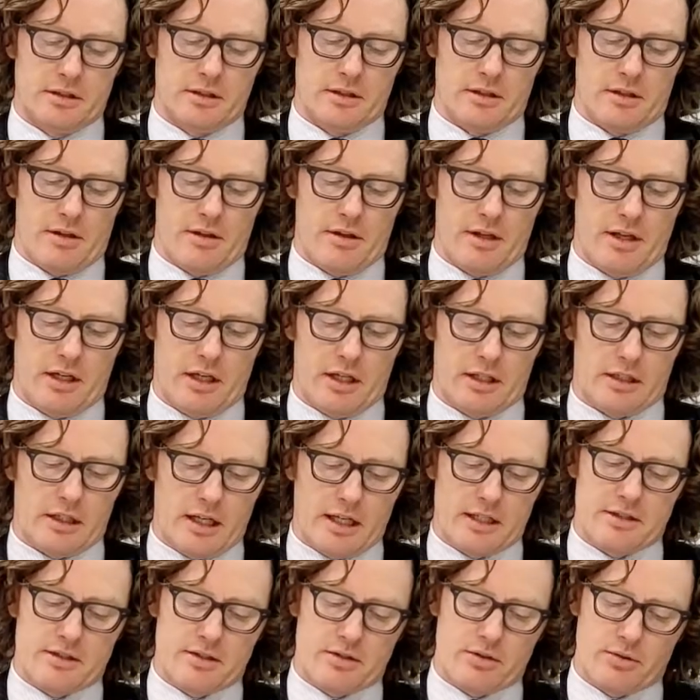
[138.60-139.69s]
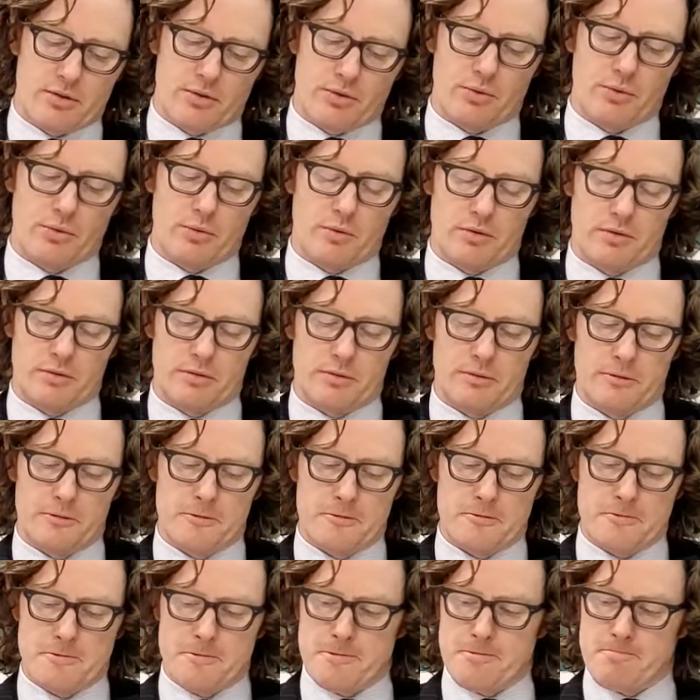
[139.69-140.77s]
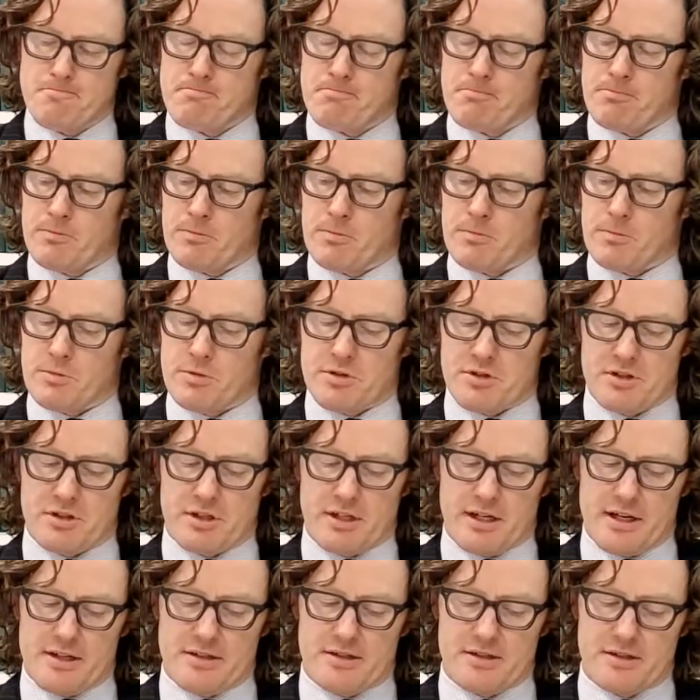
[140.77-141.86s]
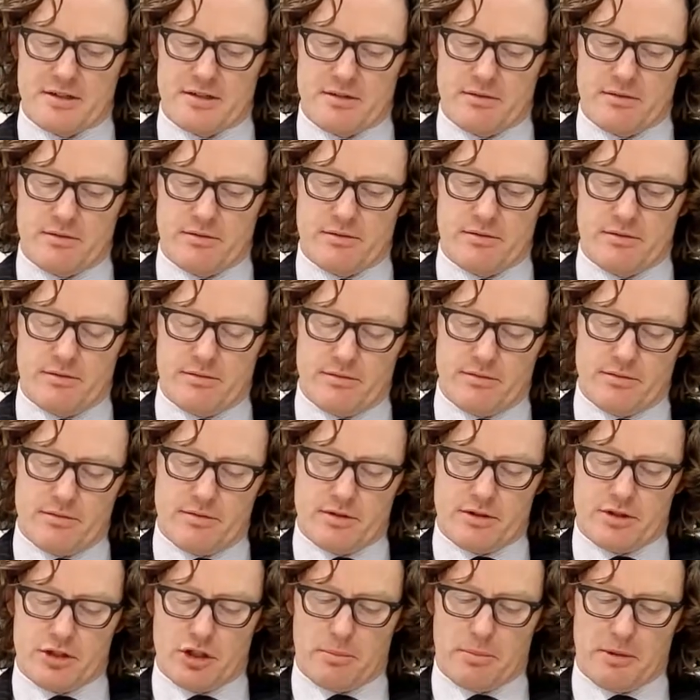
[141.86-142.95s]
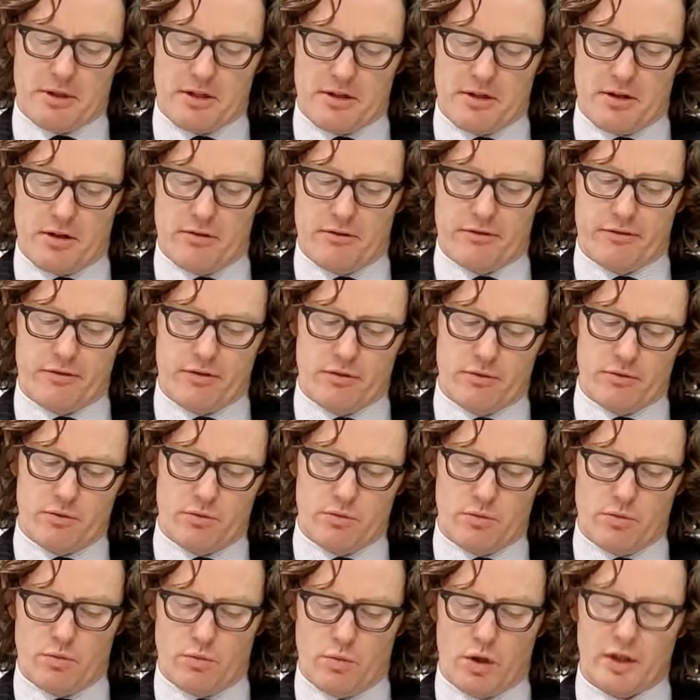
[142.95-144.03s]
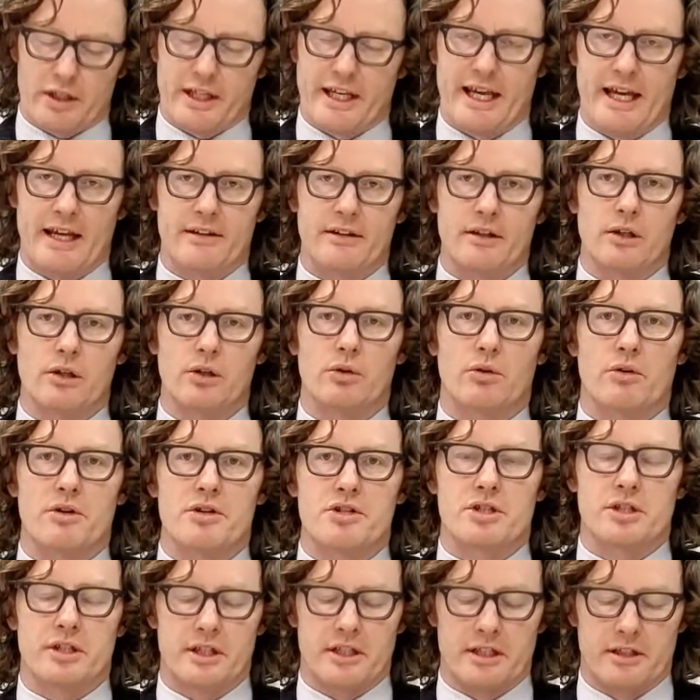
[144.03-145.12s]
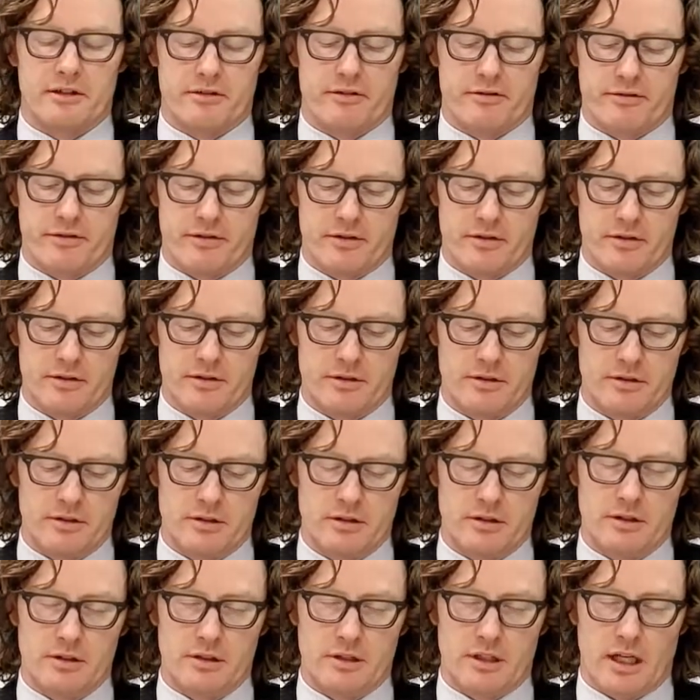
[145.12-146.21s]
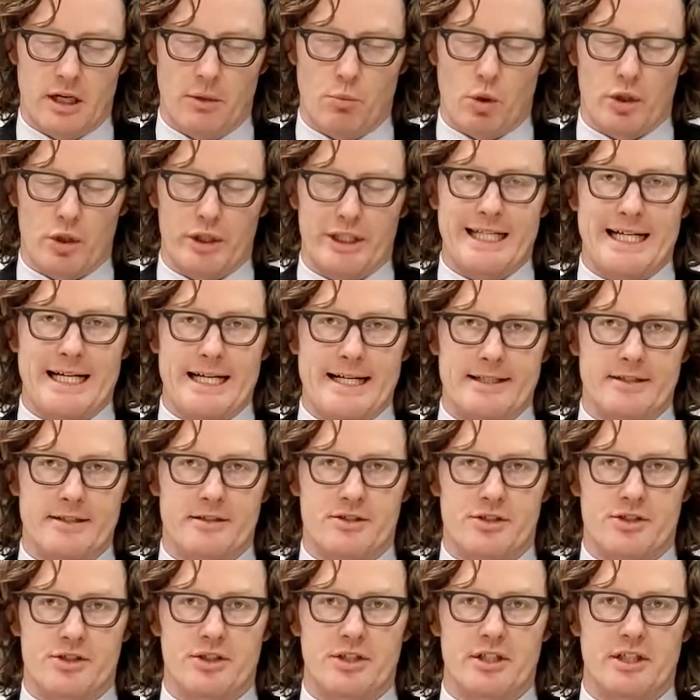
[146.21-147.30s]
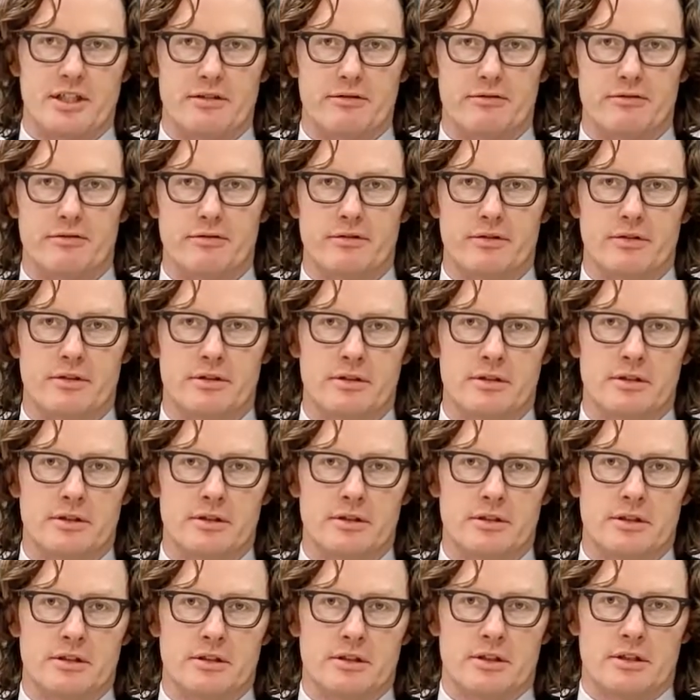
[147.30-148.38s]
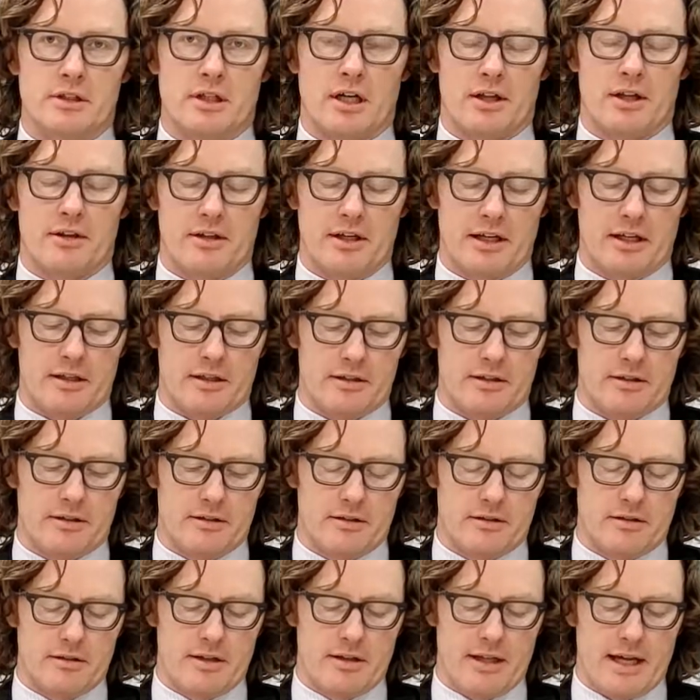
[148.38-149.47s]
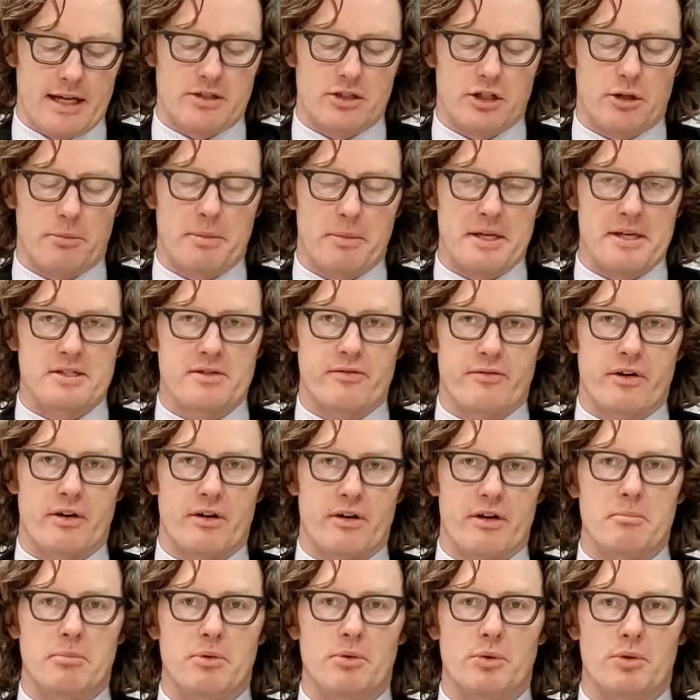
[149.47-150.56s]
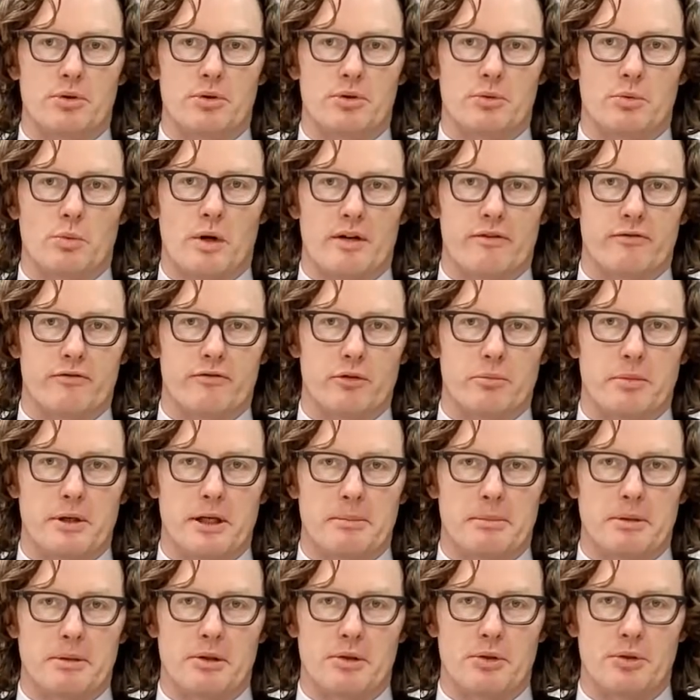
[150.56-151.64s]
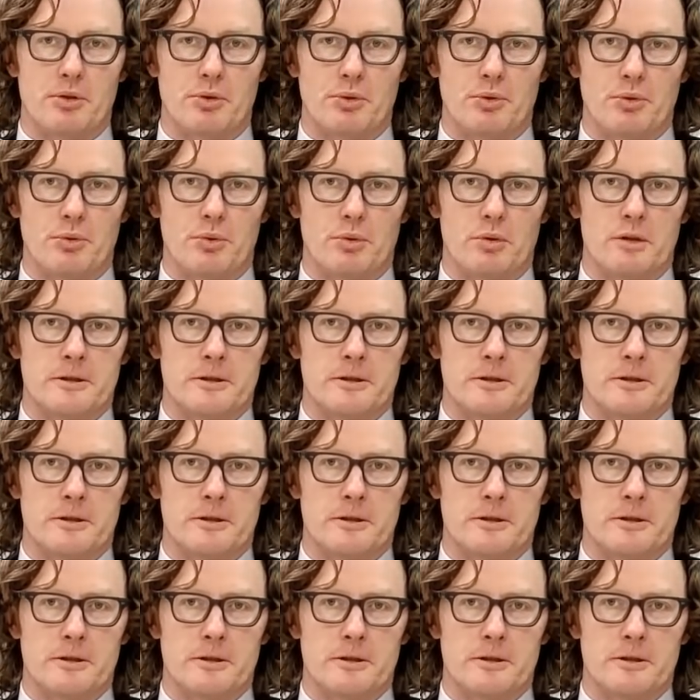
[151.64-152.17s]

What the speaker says: Then I'd like to discuss the topic of what can the law achieve and what can't it achieve. I think that topic is a very important one for people who